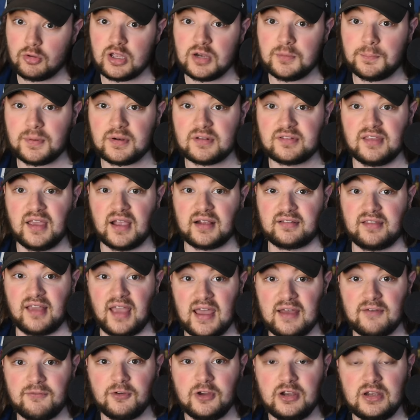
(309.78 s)
can protect
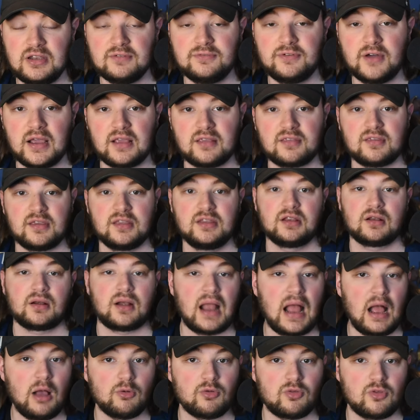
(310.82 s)
every device in your
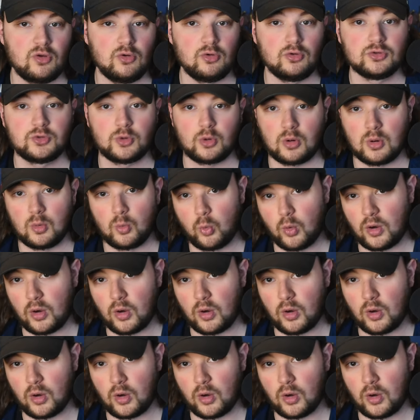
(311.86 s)
household or